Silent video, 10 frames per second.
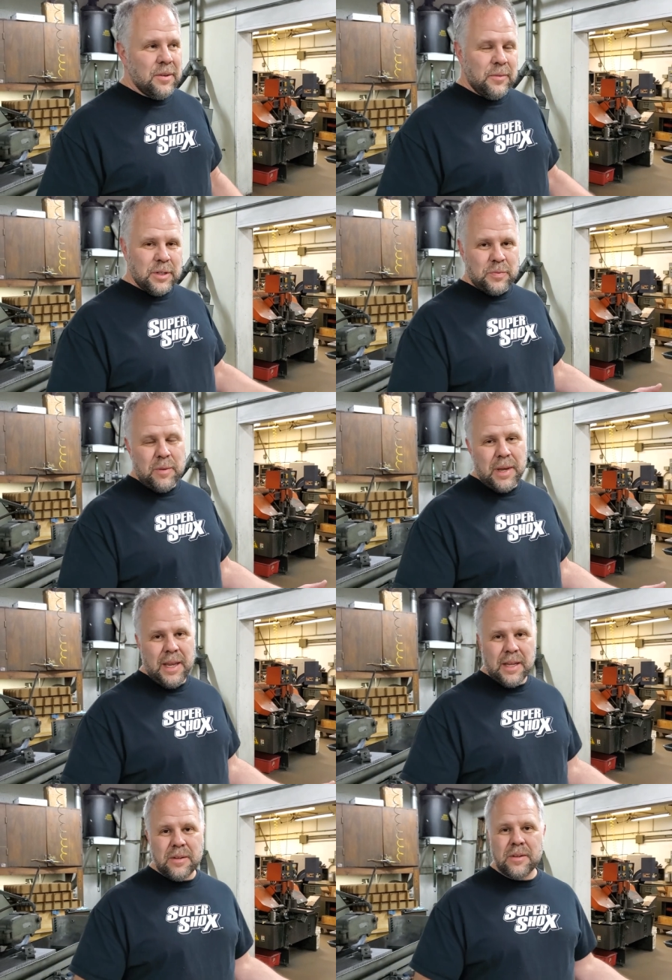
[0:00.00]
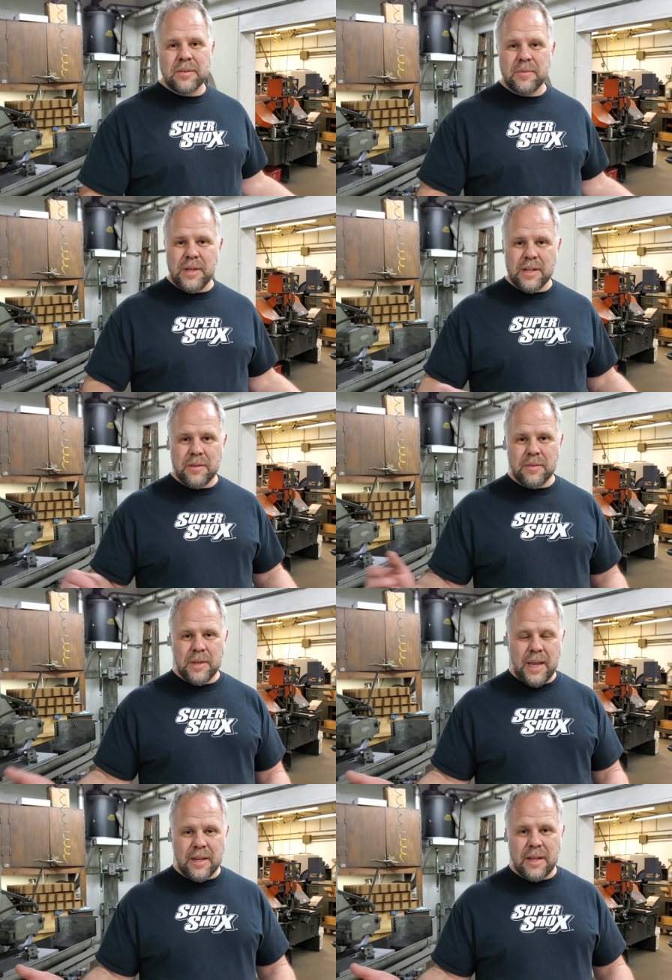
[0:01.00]
Once we make it, we get it
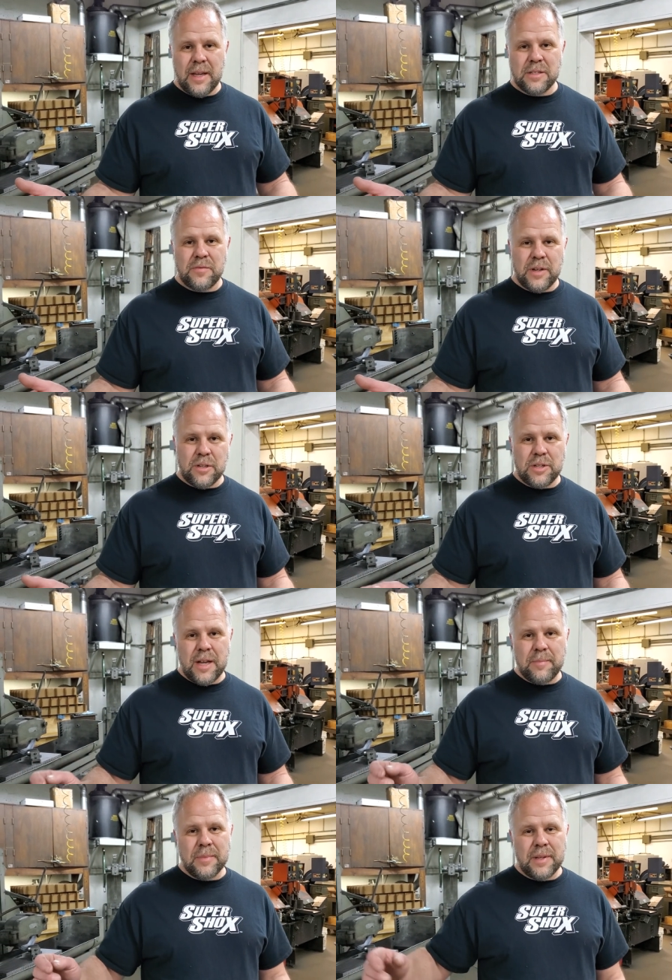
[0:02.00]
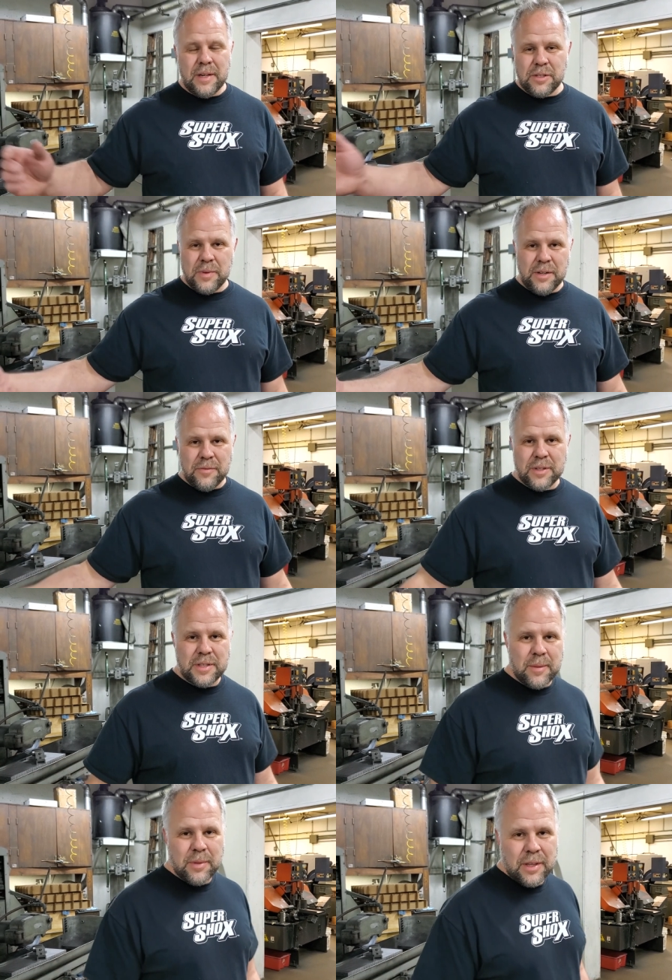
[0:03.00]
anodized, finished up, and then it's ready for
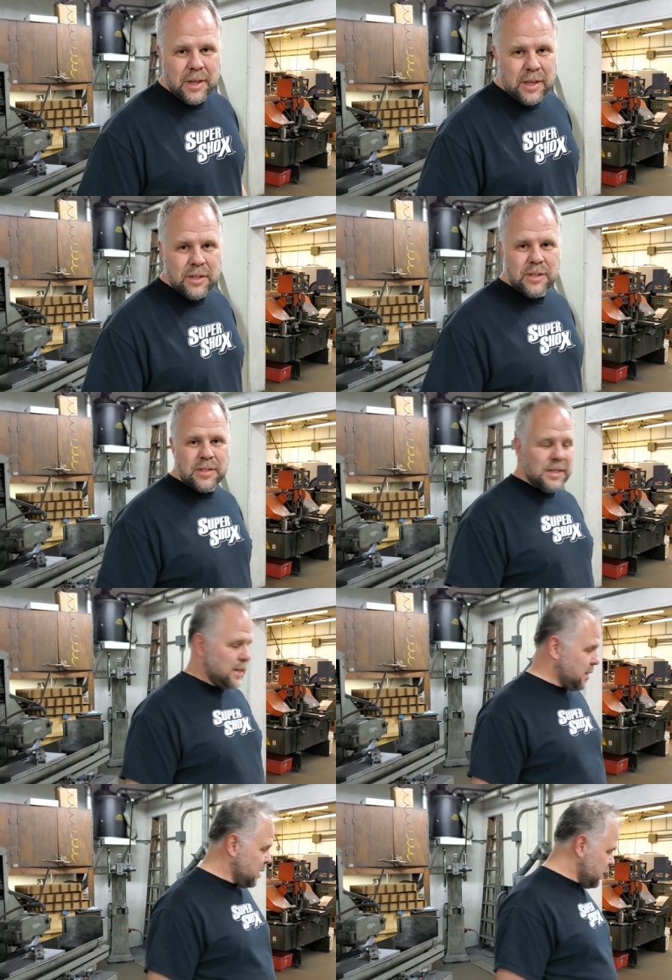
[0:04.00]
assembly like you just seen.